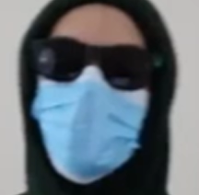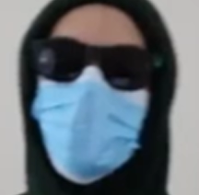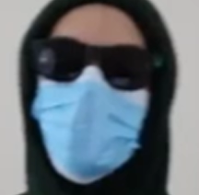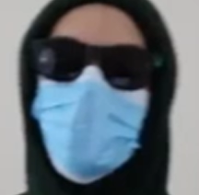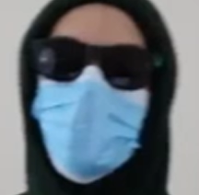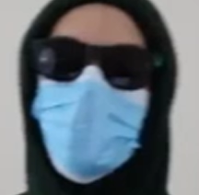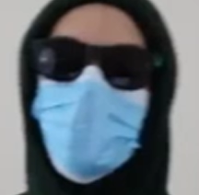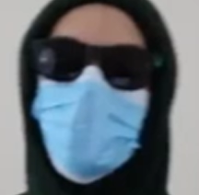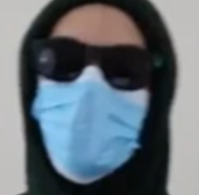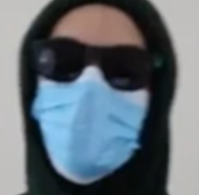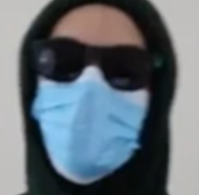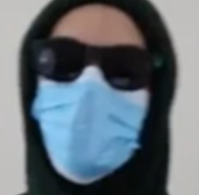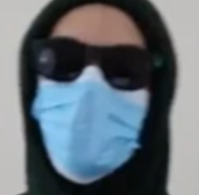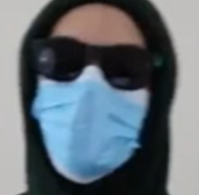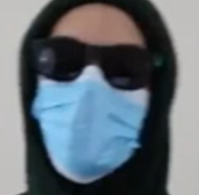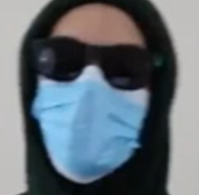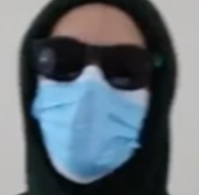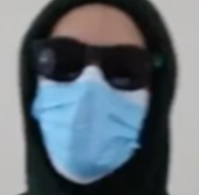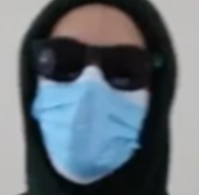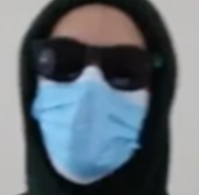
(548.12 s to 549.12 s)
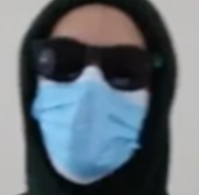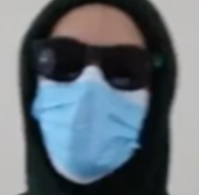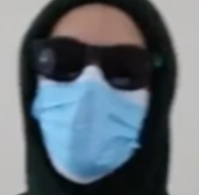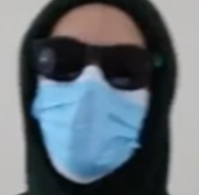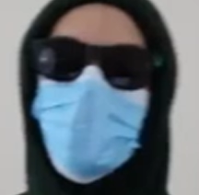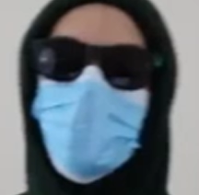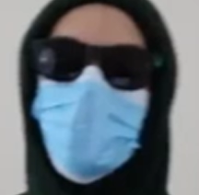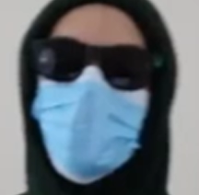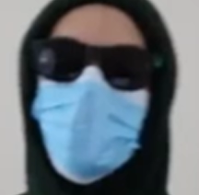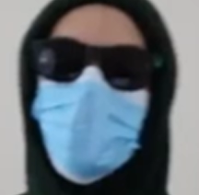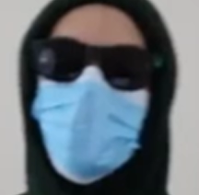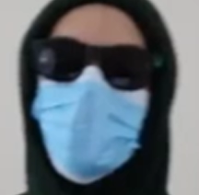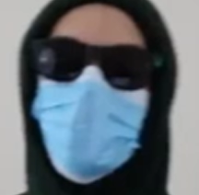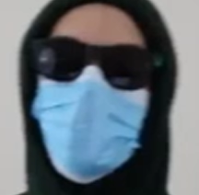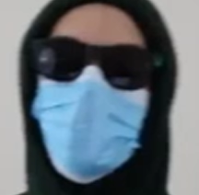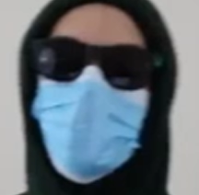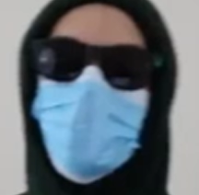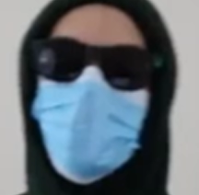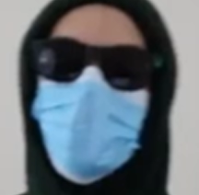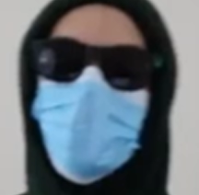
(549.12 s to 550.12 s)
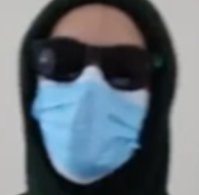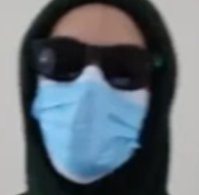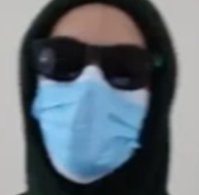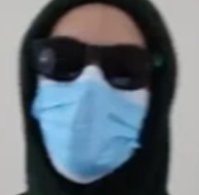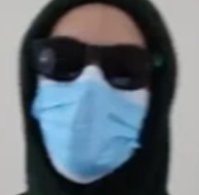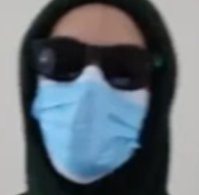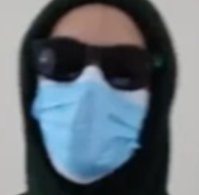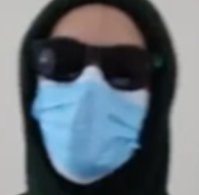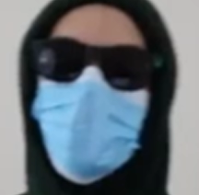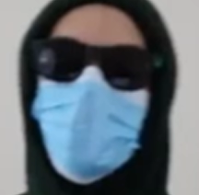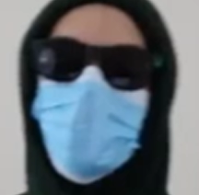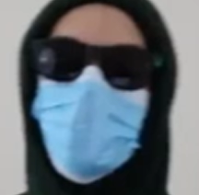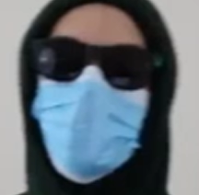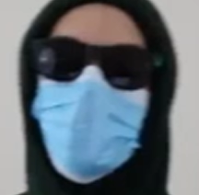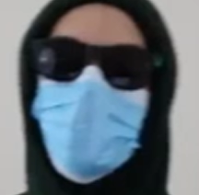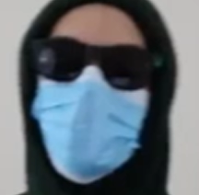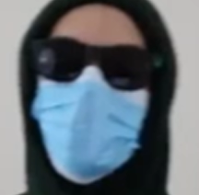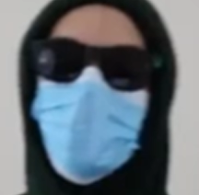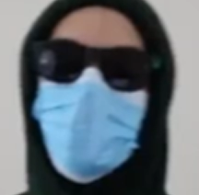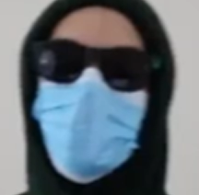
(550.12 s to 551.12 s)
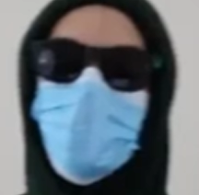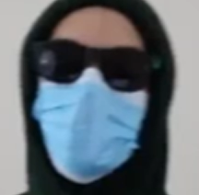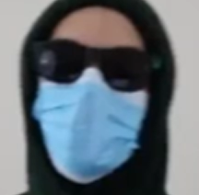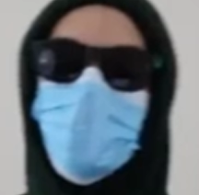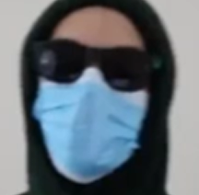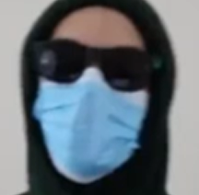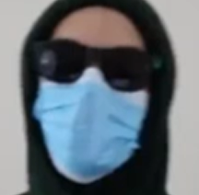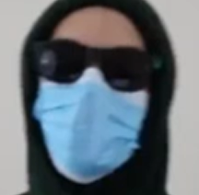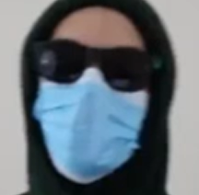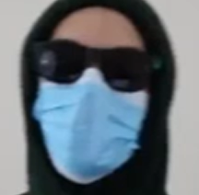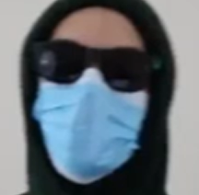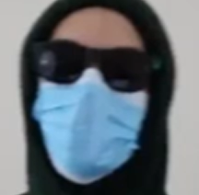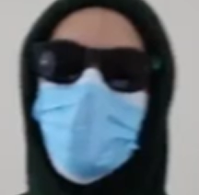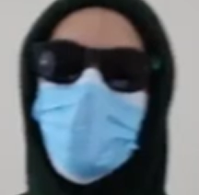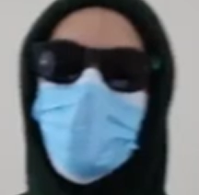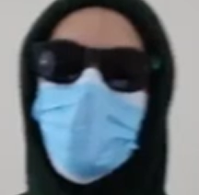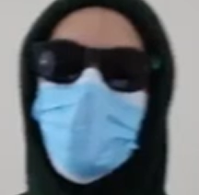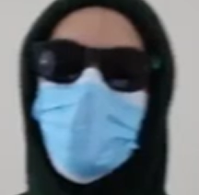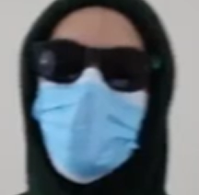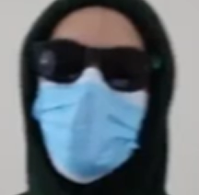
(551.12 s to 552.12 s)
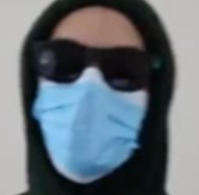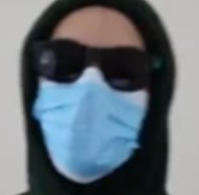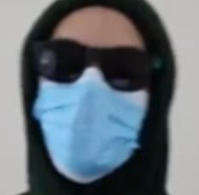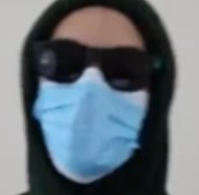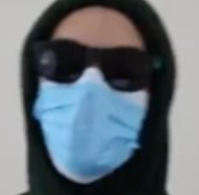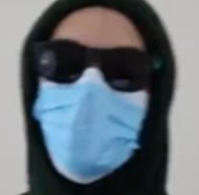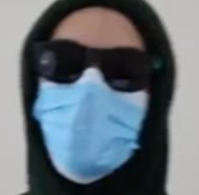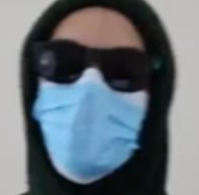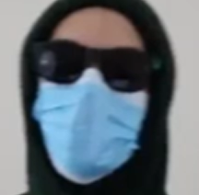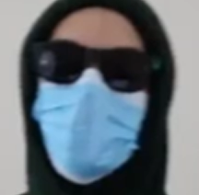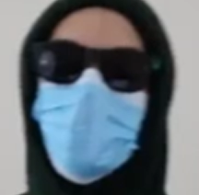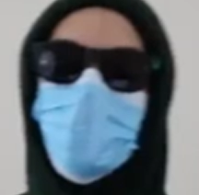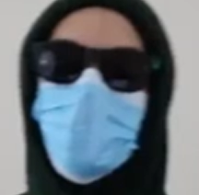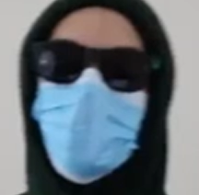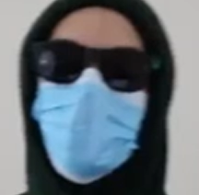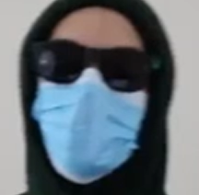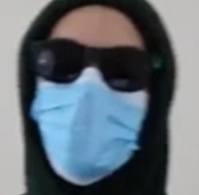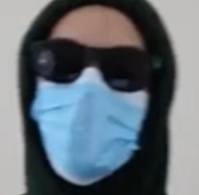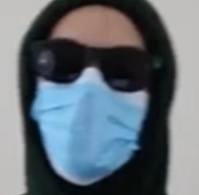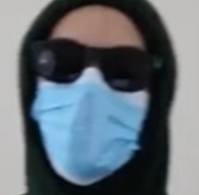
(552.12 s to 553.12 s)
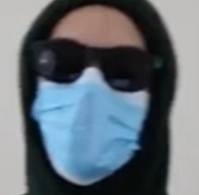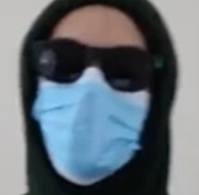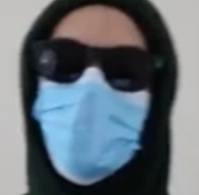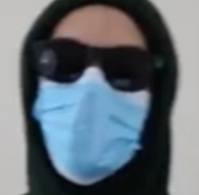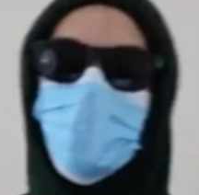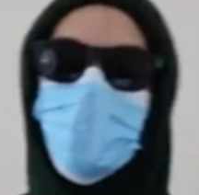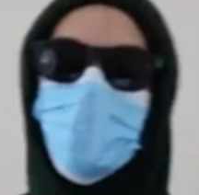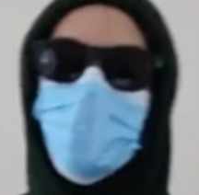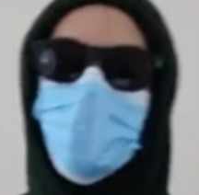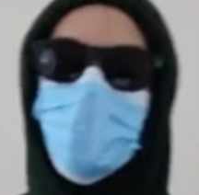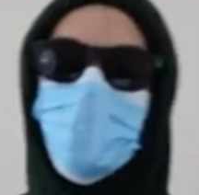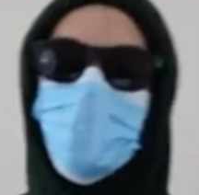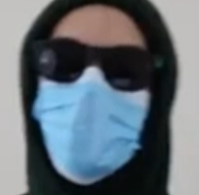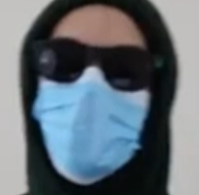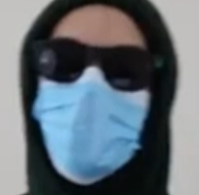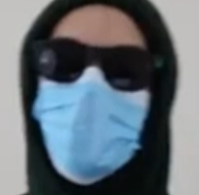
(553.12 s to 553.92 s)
(not speaking)